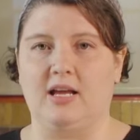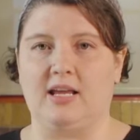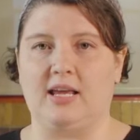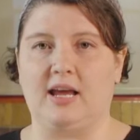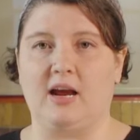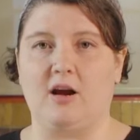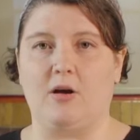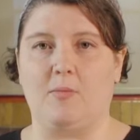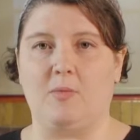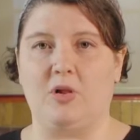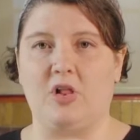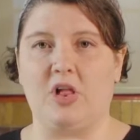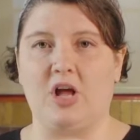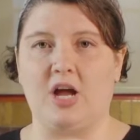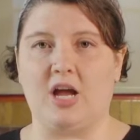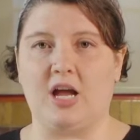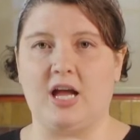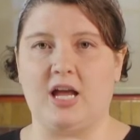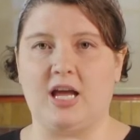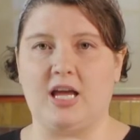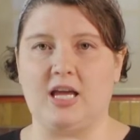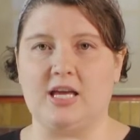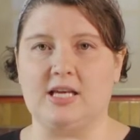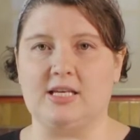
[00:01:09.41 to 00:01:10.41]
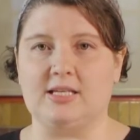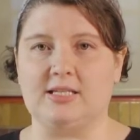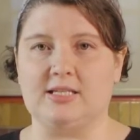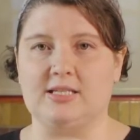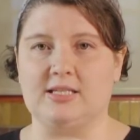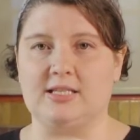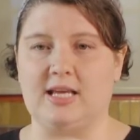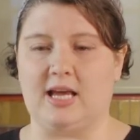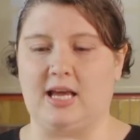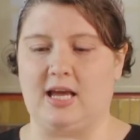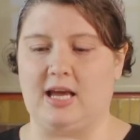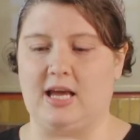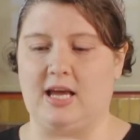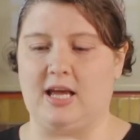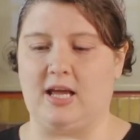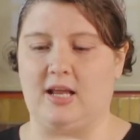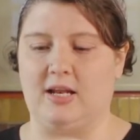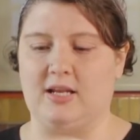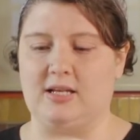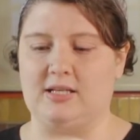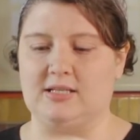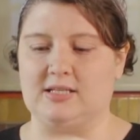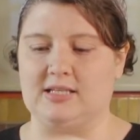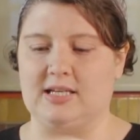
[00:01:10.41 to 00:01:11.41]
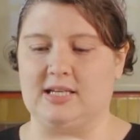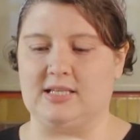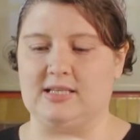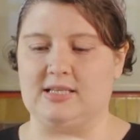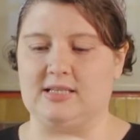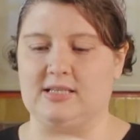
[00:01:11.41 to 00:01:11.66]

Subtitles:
caramelized, and